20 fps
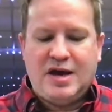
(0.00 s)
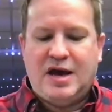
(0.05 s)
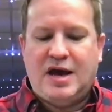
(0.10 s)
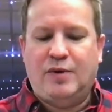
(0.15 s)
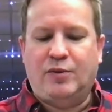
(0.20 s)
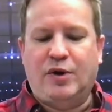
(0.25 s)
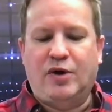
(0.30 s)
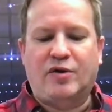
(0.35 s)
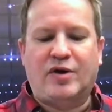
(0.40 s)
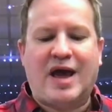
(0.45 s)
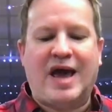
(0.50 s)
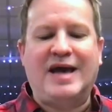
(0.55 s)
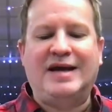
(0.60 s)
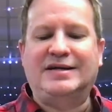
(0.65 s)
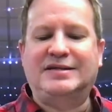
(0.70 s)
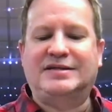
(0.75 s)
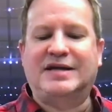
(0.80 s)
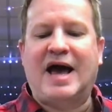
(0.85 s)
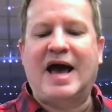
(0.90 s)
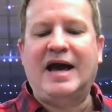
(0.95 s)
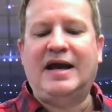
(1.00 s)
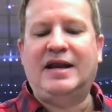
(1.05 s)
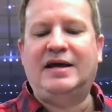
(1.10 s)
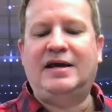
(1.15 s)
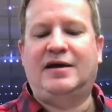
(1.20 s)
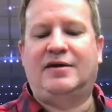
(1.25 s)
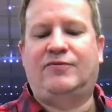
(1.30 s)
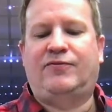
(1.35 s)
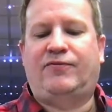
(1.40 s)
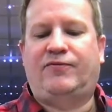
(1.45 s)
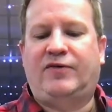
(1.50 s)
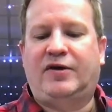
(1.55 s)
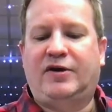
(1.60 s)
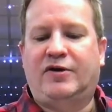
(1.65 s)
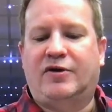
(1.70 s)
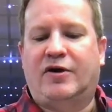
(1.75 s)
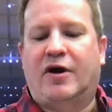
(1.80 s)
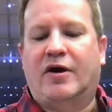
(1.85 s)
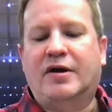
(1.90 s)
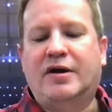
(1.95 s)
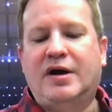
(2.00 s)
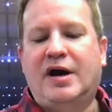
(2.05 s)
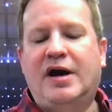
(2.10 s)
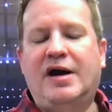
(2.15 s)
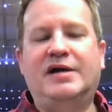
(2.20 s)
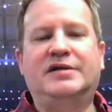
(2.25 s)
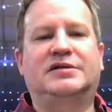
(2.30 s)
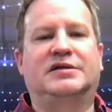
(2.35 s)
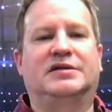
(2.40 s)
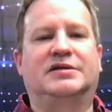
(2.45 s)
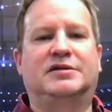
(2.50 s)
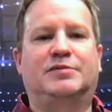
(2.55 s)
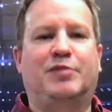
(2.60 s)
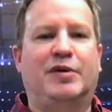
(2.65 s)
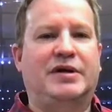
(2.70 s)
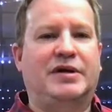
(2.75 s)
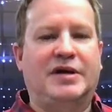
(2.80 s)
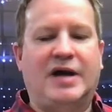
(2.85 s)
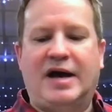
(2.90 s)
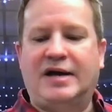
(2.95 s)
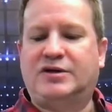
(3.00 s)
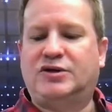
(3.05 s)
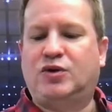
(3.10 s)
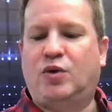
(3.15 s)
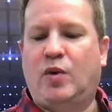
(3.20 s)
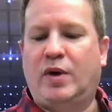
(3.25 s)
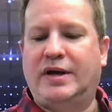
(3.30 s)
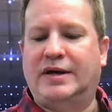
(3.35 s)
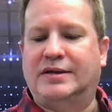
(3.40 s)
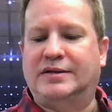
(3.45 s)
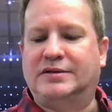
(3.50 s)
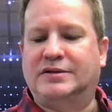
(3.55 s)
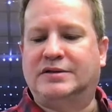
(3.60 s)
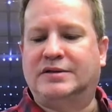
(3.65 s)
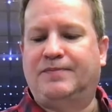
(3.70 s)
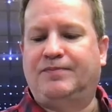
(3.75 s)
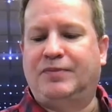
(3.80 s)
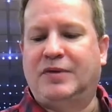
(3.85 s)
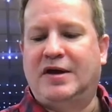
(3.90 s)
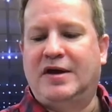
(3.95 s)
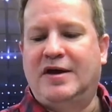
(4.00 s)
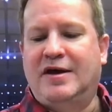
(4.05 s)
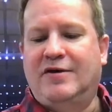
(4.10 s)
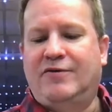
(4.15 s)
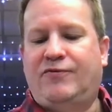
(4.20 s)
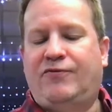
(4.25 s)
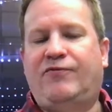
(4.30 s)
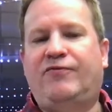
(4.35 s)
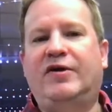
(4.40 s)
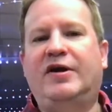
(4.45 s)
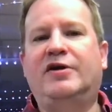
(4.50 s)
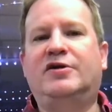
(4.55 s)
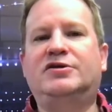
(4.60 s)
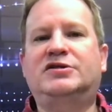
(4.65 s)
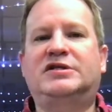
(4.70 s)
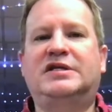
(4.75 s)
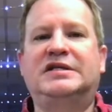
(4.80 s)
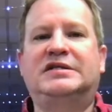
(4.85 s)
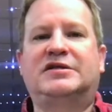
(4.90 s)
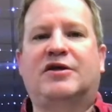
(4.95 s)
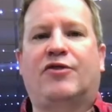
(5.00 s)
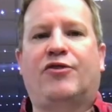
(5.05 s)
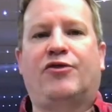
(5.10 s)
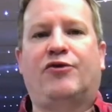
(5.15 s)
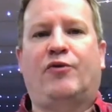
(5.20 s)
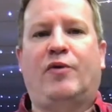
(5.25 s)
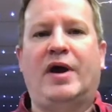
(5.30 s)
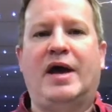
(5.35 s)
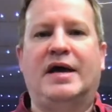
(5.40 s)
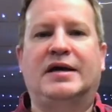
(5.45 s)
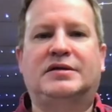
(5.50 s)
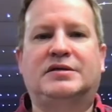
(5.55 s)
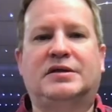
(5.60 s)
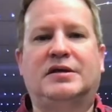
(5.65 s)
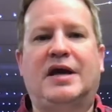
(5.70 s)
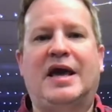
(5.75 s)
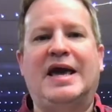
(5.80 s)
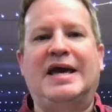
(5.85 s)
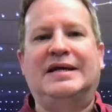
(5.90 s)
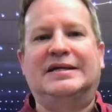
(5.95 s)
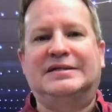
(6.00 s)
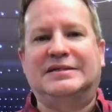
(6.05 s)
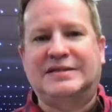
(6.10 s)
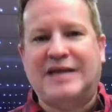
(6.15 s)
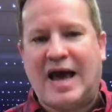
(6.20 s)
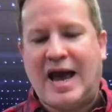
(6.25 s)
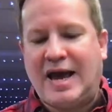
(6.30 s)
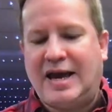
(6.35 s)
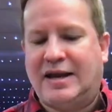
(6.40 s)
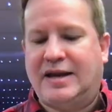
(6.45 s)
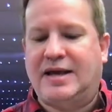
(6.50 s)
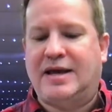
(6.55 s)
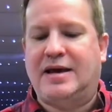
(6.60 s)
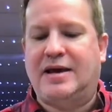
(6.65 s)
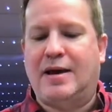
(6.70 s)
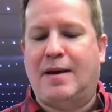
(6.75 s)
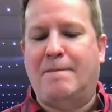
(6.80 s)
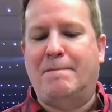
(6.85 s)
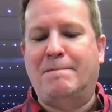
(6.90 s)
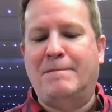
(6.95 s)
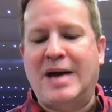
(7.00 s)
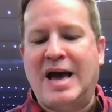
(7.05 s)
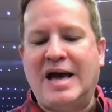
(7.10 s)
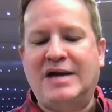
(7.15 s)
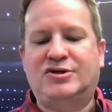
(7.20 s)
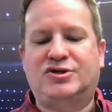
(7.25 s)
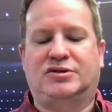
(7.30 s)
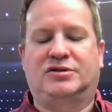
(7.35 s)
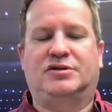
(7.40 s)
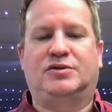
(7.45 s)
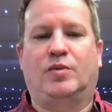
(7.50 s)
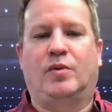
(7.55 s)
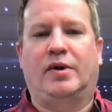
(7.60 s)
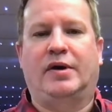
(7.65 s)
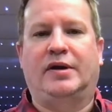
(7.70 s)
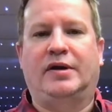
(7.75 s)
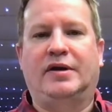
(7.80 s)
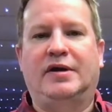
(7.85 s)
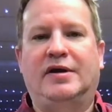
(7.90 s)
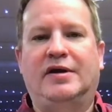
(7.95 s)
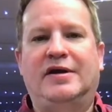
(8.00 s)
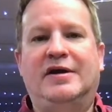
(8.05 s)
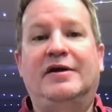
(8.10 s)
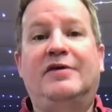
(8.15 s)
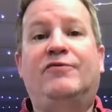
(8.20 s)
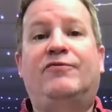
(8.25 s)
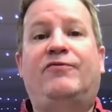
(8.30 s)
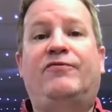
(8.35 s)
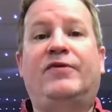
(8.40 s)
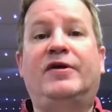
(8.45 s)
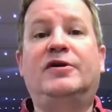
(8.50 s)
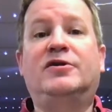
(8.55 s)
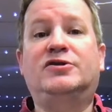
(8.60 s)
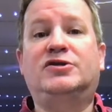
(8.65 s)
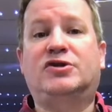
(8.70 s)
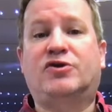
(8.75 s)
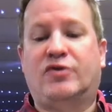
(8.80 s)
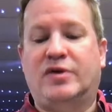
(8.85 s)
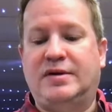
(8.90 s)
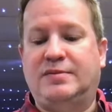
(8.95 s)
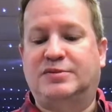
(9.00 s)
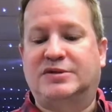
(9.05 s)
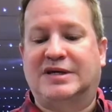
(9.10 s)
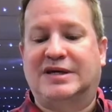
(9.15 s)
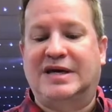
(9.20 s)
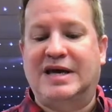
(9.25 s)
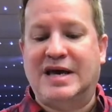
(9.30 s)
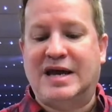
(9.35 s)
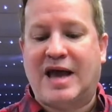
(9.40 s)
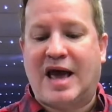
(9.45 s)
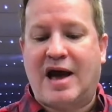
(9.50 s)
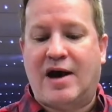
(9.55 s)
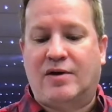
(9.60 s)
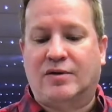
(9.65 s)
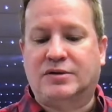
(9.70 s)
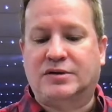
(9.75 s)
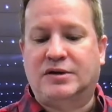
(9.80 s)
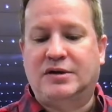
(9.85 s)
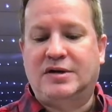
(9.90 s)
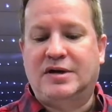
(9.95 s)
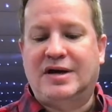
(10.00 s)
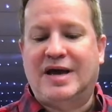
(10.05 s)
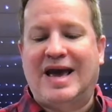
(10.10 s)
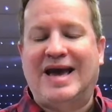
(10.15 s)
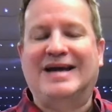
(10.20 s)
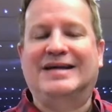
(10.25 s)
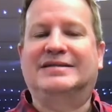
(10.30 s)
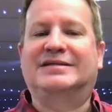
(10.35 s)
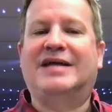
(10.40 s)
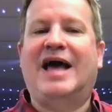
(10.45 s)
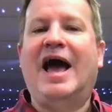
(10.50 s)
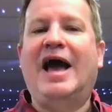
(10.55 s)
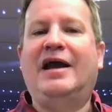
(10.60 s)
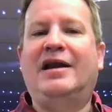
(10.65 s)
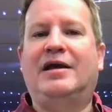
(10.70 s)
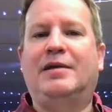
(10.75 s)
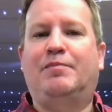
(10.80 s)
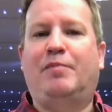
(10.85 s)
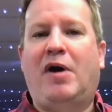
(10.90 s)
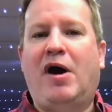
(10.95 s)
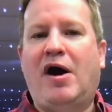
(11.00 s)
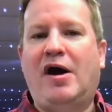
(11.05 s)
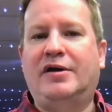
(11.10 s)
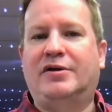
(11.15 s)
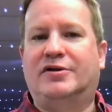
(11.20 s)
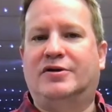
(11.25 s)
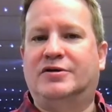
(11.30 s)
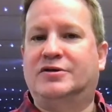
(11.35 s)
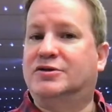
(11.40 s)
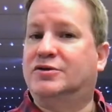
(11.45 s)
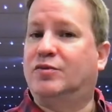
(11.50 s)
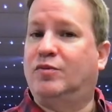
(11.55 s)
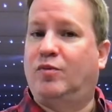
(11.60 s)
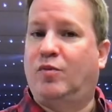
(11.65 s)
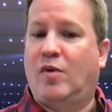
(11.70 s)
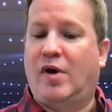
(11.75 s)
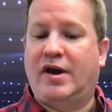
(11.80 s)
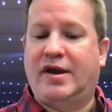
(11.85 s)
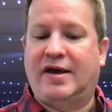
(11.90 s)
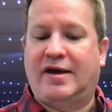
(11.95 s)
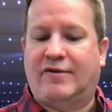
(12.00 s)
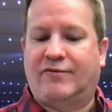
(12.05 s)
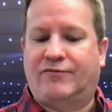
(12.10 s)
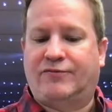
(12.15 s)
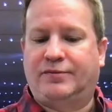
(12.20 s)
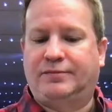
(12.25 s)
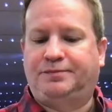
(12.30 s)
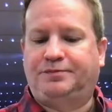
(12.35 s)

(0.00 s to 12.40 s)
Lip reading: He wrote, "Anxiety and fear are cousins but not twins. Fear sees a threat. Anxiety imagines one. Fear screams, 'Get out.' Anxiety ponders, 'What if?'